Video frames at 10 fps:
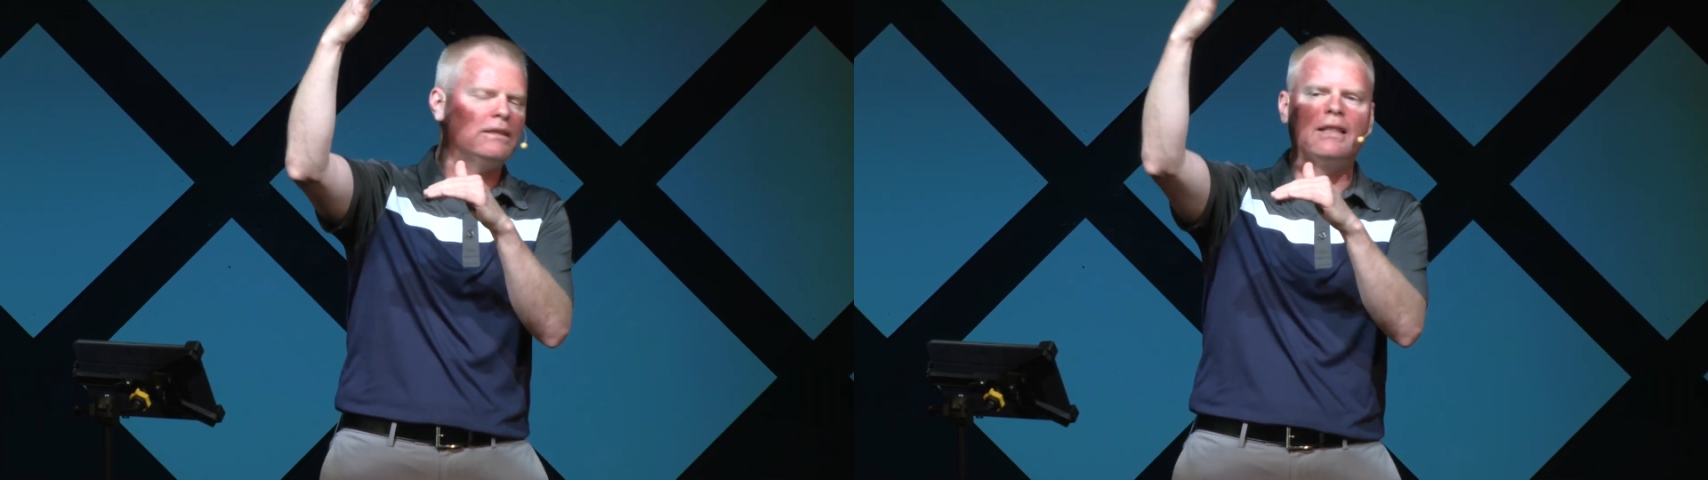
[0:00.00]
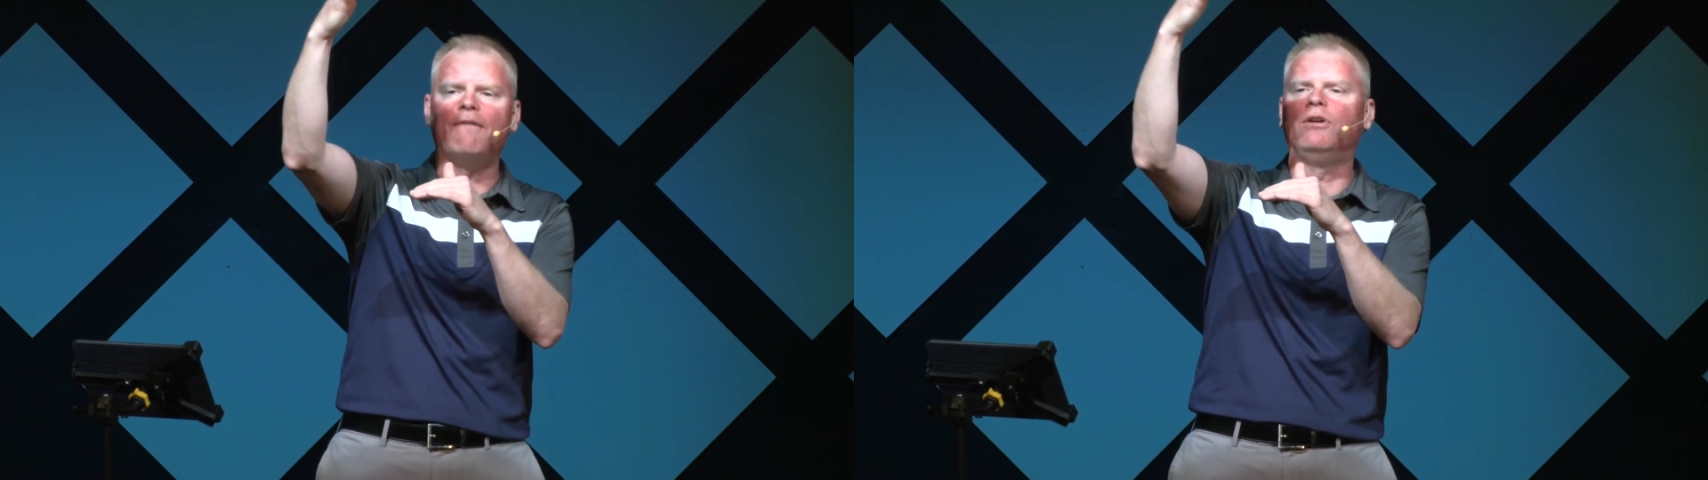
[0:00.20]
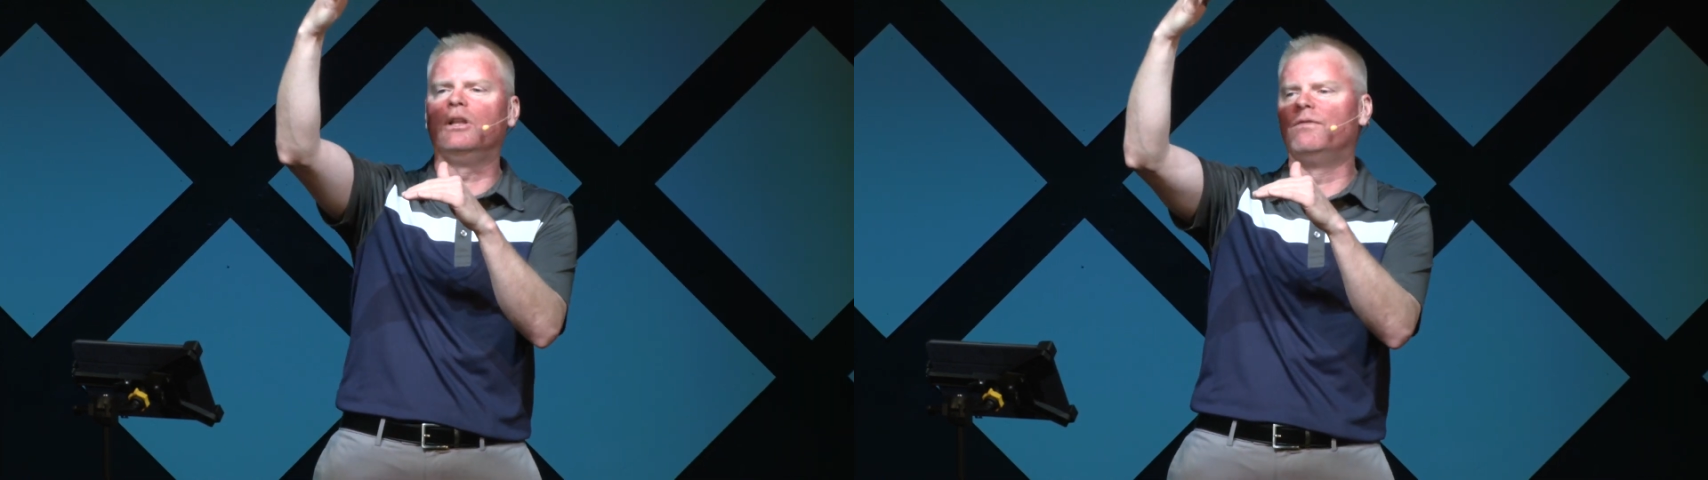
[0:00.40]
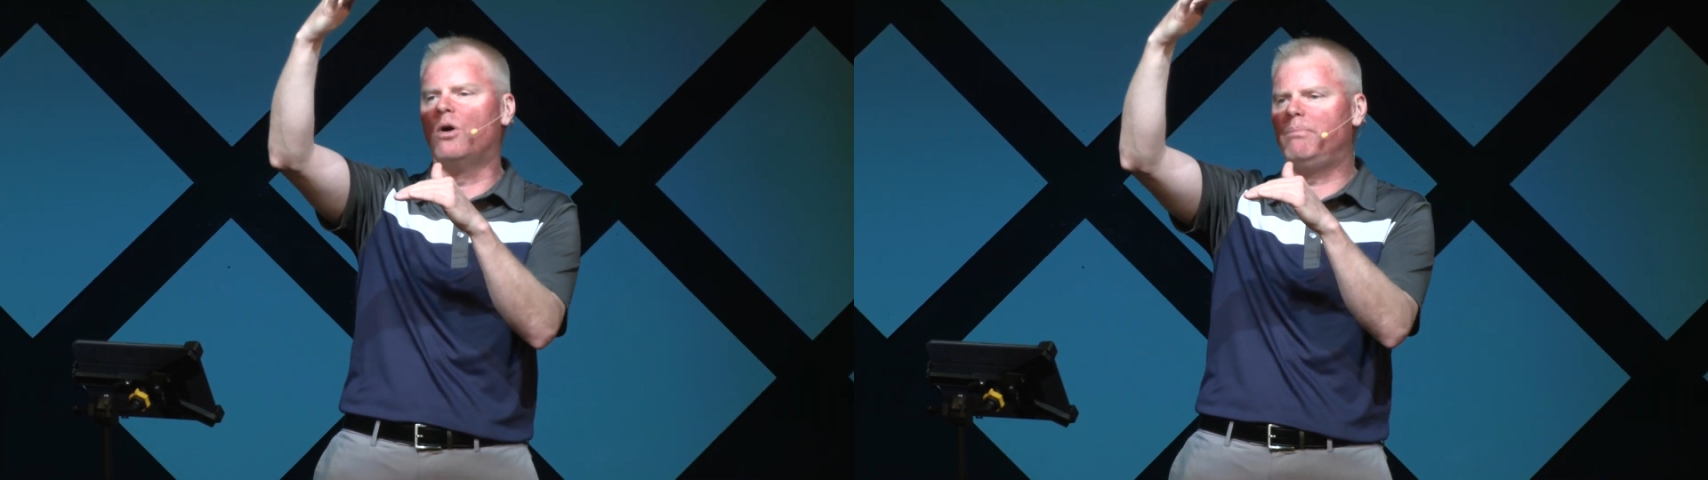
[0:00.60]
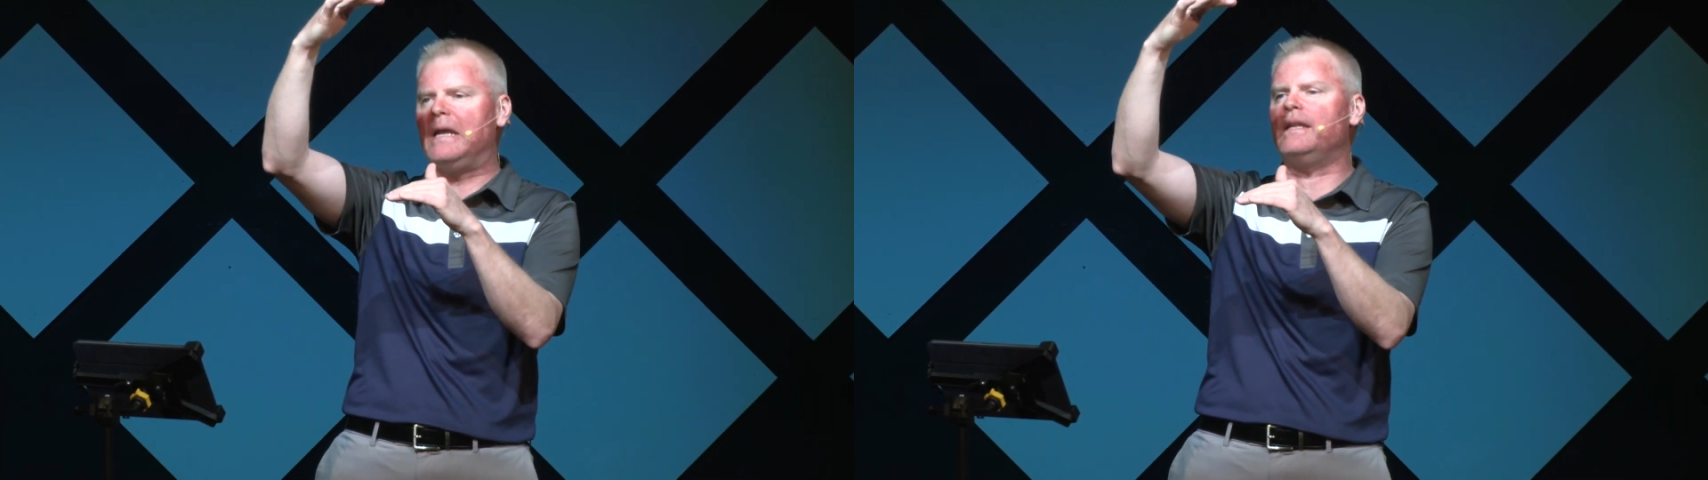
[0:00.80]
level of
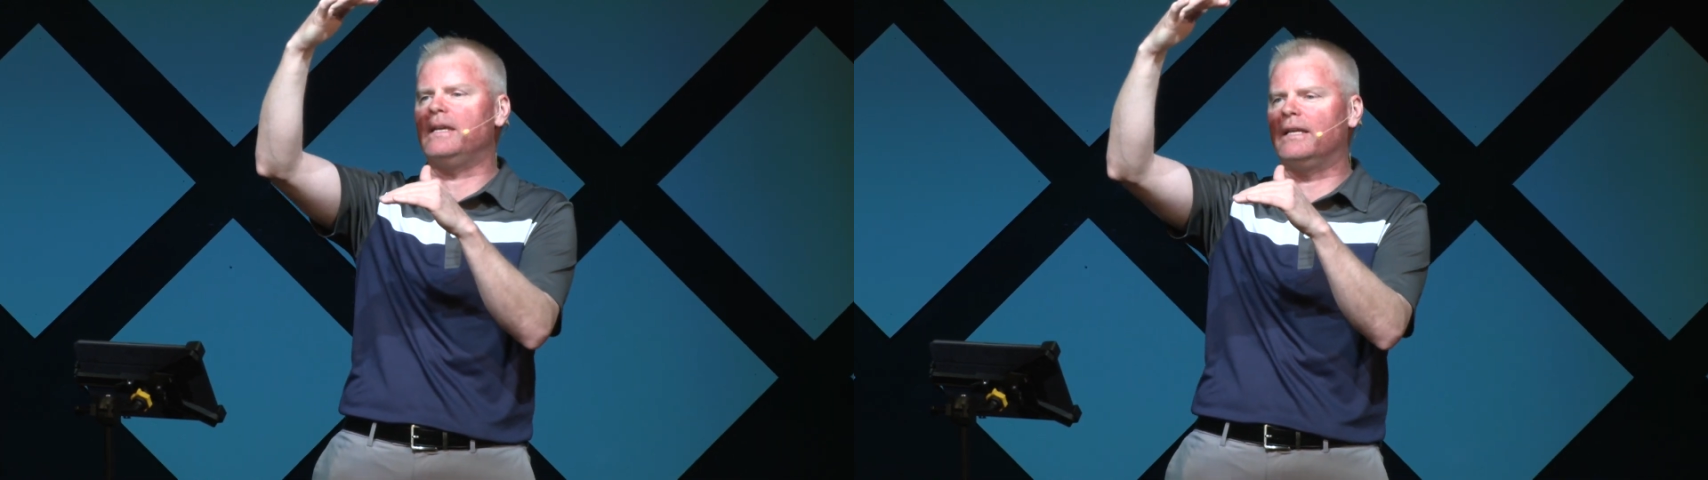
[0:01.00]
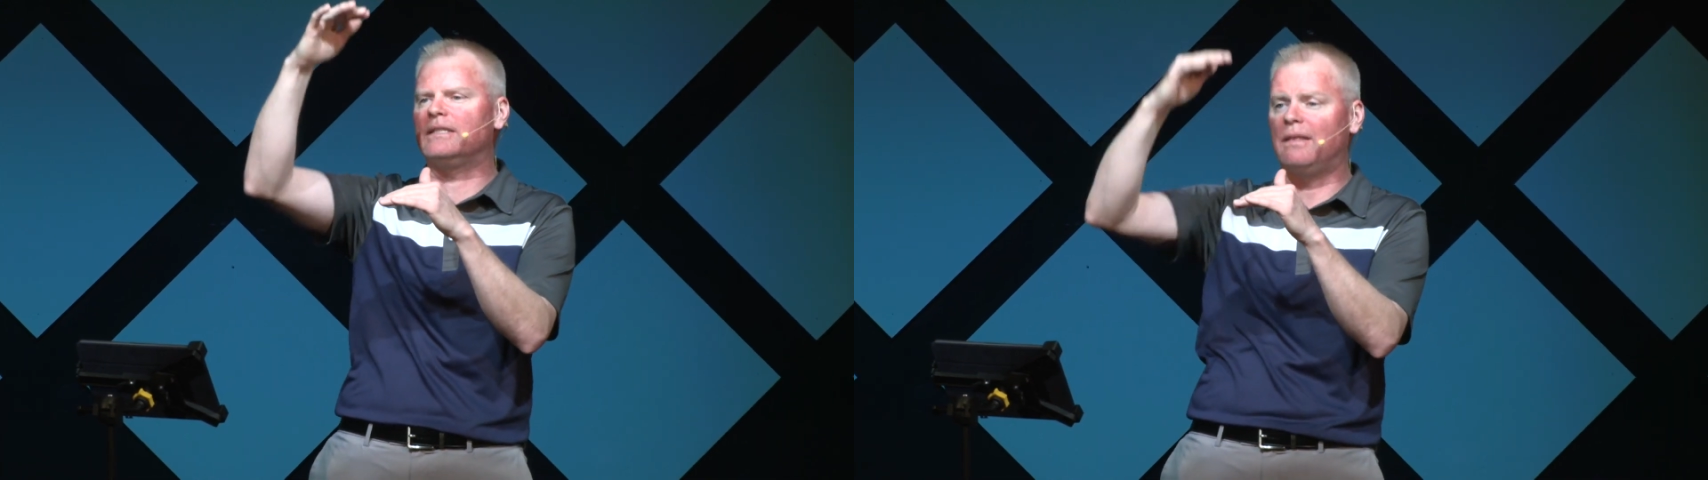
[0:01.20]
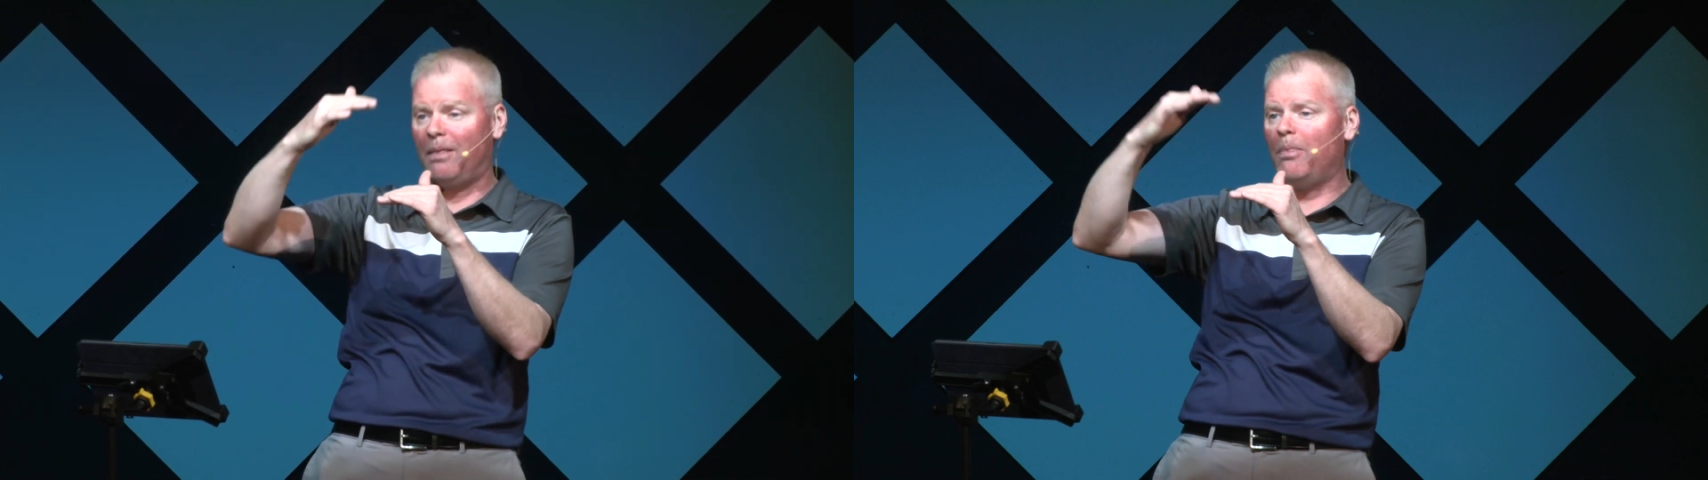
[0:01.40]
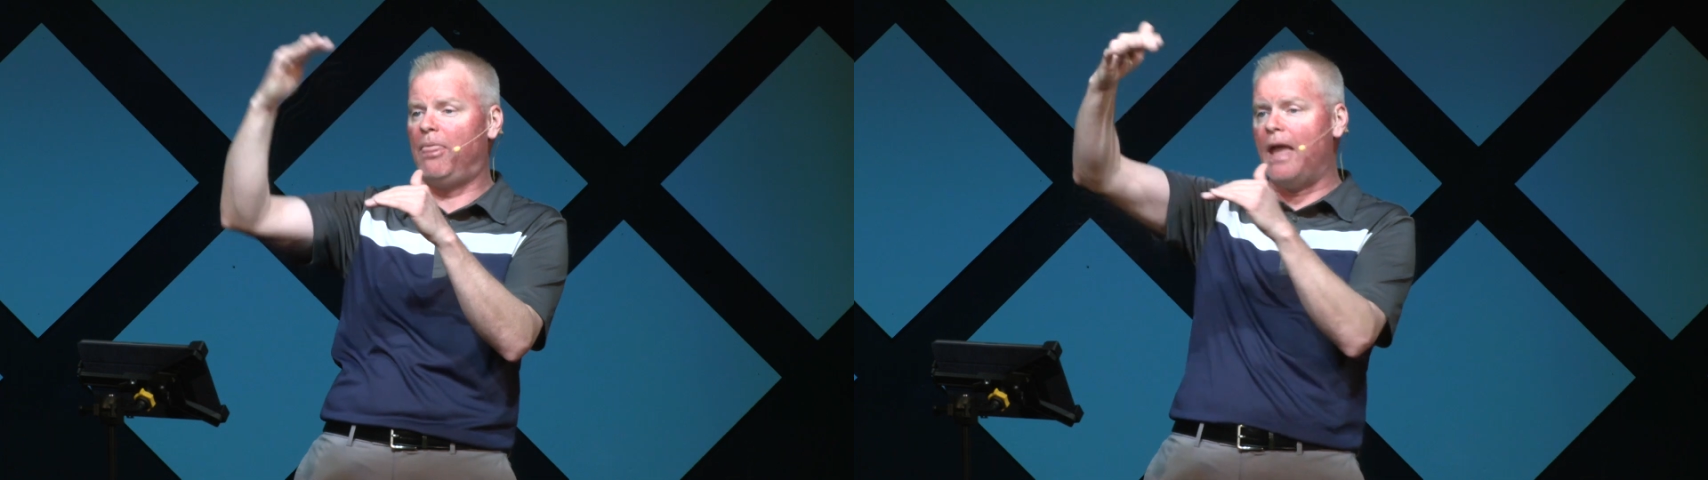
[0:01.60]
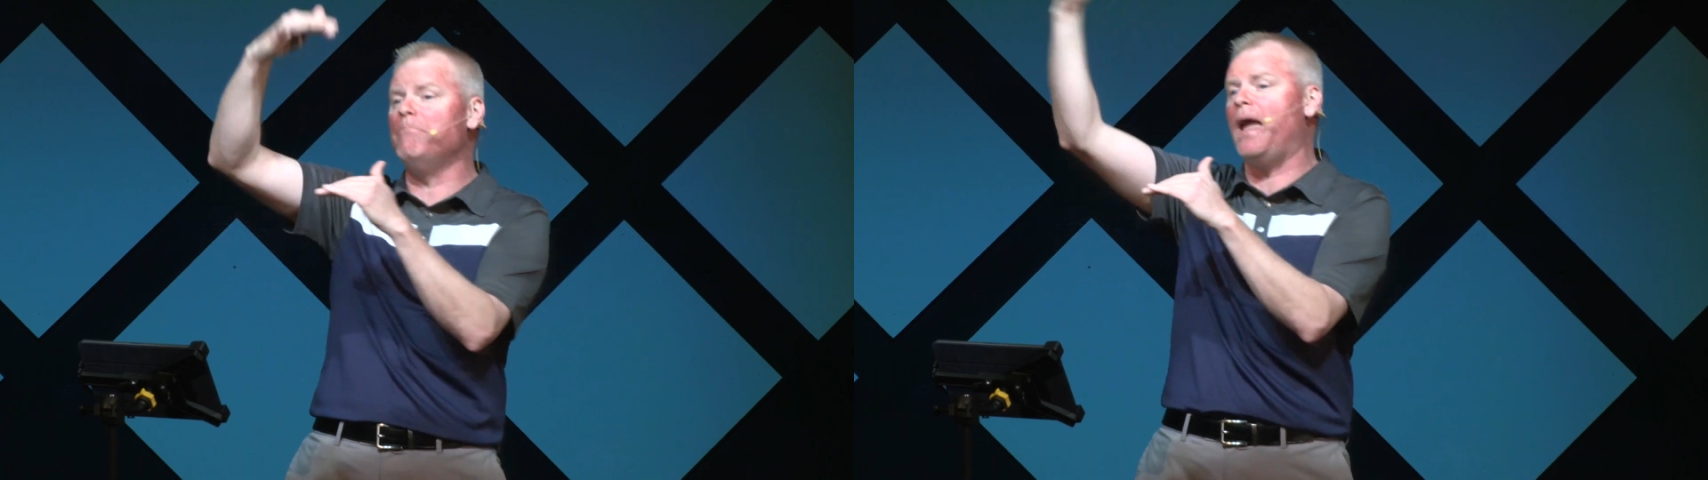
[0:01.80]
obedience,
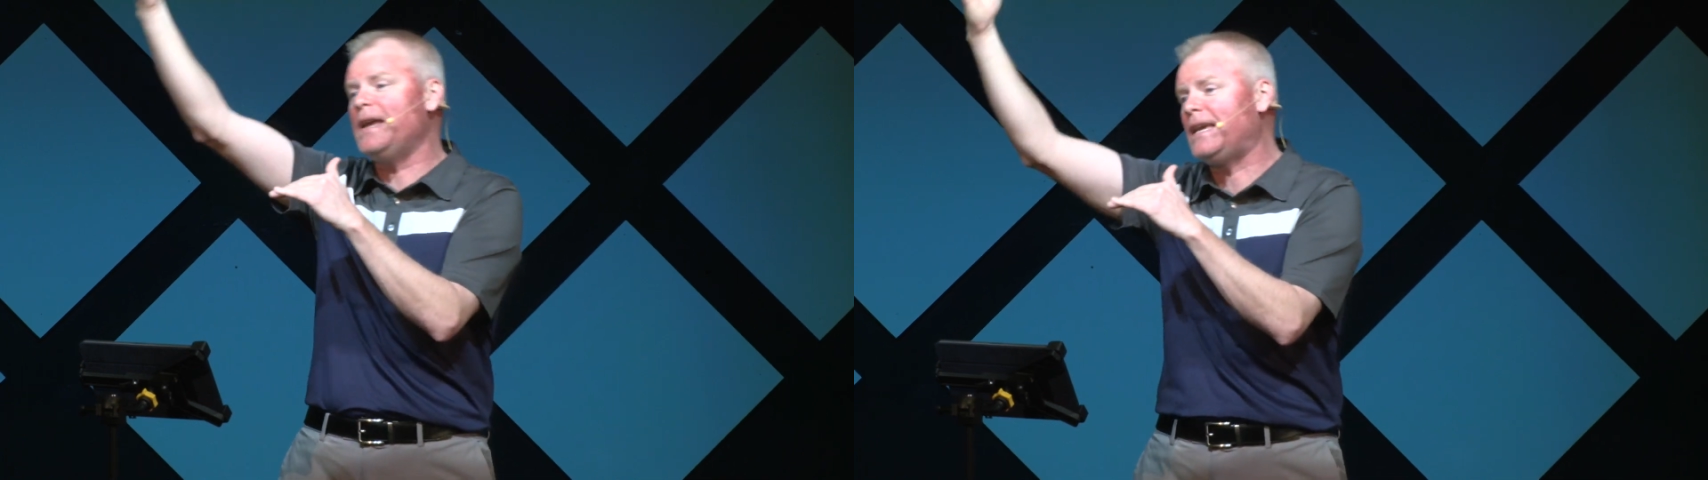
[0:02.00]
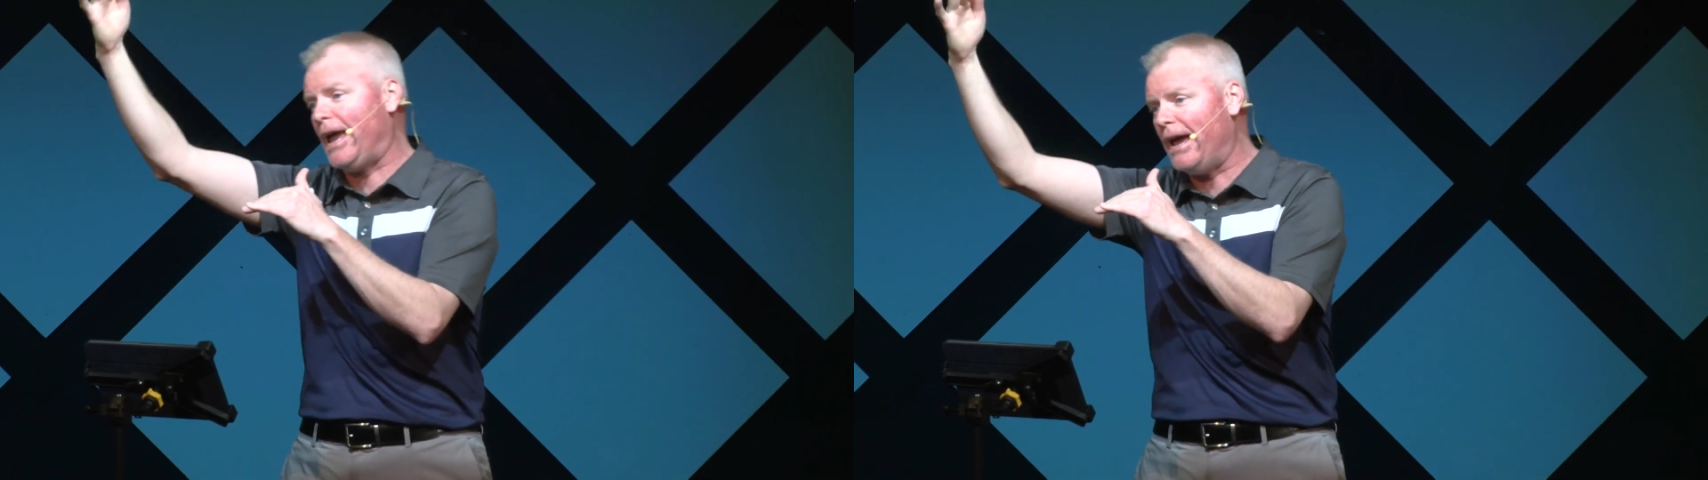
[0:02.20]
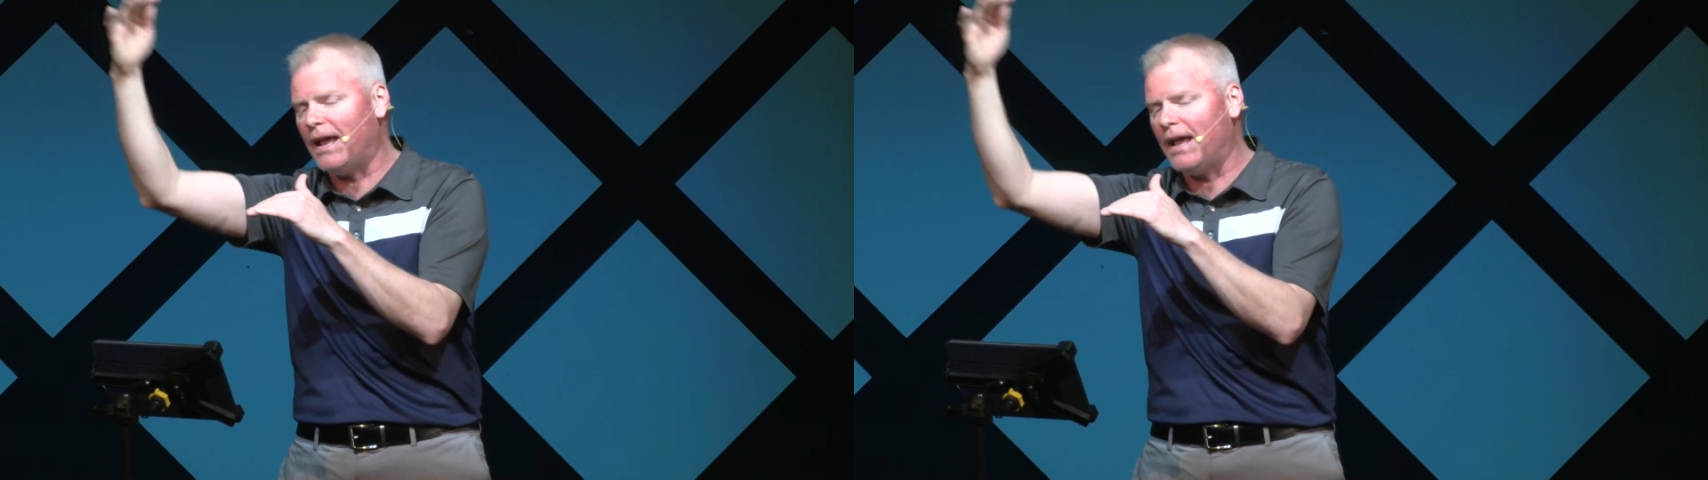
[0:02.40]
they make it.